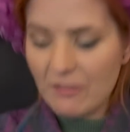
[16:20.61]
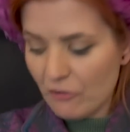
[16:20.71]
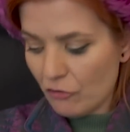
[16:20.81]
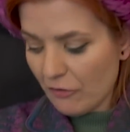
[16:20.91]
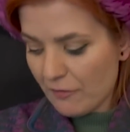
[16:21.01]

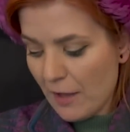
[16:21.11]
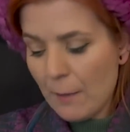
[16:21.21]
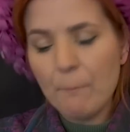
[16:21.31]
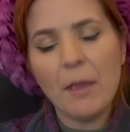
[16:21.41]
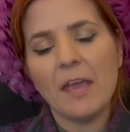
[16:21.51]
it just
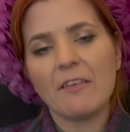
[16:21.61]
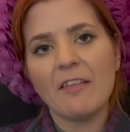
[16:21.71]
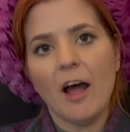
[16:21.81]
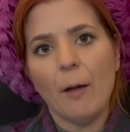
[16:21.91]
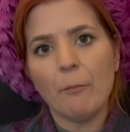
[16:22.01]
picks
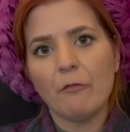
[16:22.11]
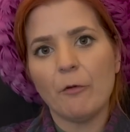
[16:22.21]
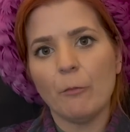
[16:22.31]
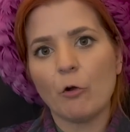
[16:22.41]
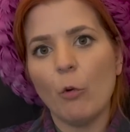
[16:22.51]
up
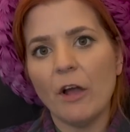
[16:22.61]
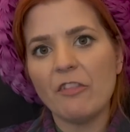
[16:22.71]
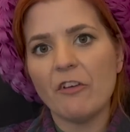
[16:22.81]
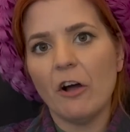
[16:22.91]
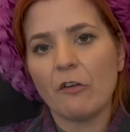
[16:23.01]
from a quite
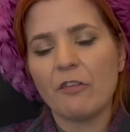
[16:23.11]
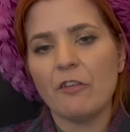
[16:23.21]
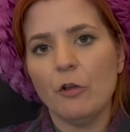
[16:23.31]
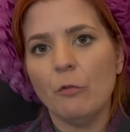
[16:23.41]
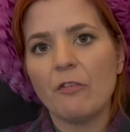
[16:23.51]
dark
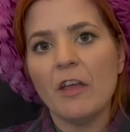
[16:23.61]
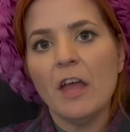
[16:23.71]
suit